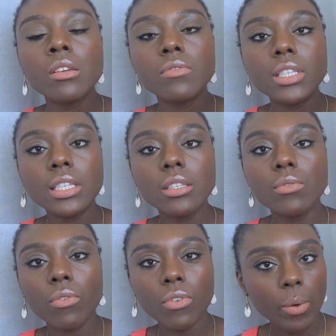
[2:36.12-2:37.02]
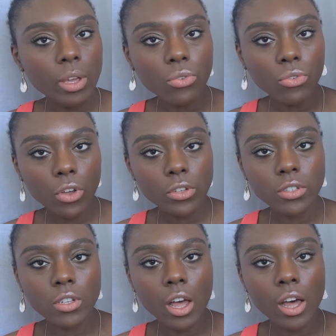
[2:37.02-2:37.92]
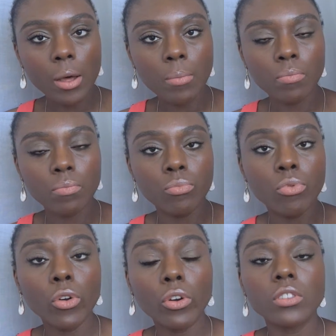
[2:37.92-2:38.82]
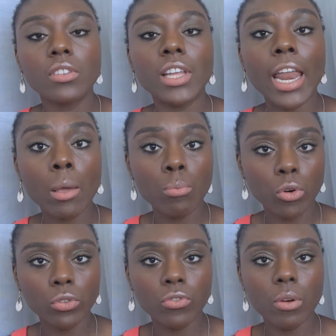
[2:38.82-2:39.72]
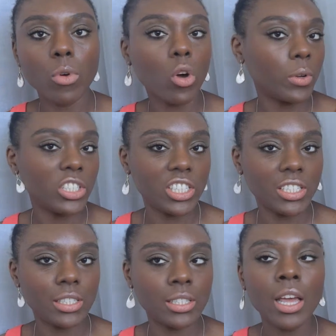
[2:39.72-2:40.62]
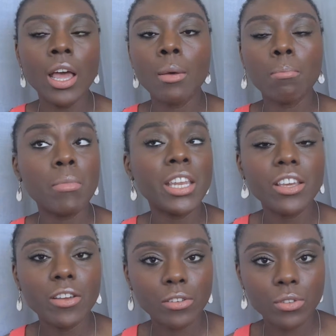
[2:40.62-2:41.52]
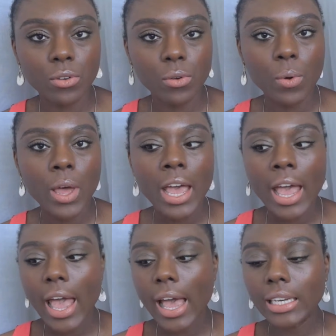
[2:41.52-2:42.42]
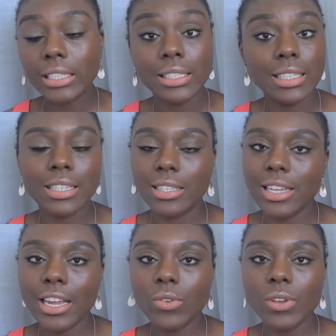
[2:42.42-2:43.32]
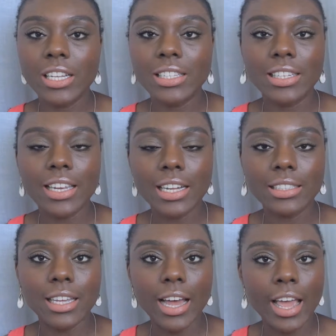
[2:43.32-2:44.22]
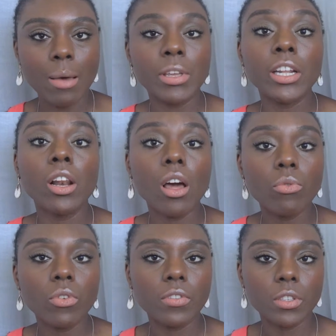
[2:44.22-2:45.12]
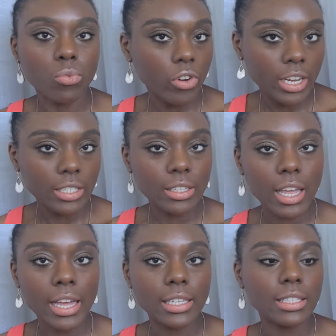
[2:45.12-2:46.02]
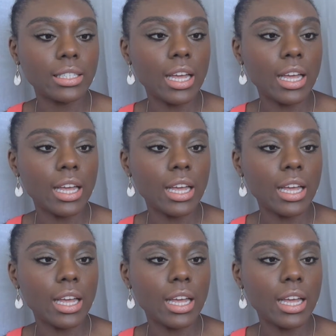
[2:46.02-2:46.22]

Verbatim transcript: This is the very first um, product that I bought from Origins many years ago, and since then you can see that I am in love with this brand, and